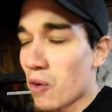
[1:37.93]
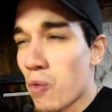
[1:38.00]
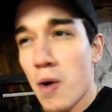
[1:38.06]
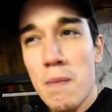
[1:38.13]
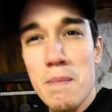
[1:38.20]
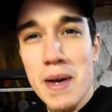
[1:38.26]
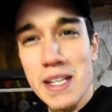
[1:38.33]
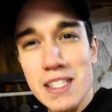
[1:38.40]

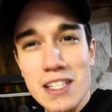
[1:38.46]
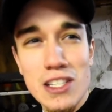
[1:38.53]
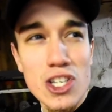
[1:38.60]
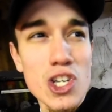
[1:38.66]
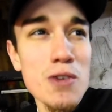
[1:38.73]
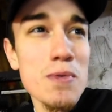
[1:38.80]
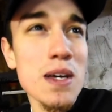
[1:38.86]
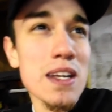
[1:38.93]
what makes us
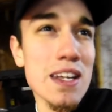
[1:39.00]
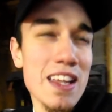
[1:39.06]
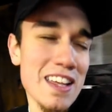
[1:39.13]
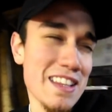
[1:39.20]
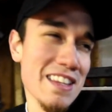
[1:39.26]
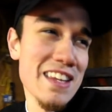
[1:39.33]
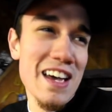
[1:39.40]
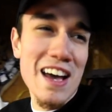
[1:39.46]
human
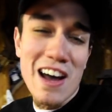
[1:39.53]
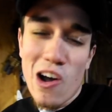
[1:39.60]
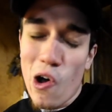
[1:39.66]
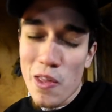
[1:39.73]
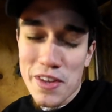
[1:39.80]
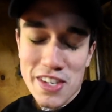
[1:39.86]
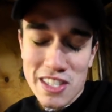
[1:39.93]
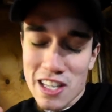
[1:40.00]
and
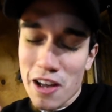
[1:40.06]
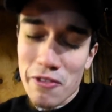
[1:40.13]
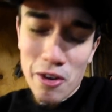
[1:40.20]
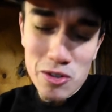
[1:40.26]
all this stuff.